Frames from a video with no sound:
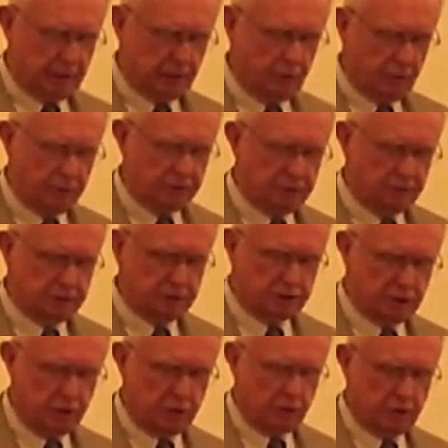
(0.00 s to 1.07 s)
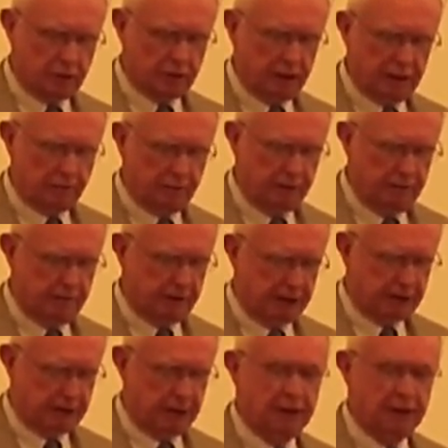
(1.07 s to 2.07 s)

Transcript: The horse was sold and ridden by the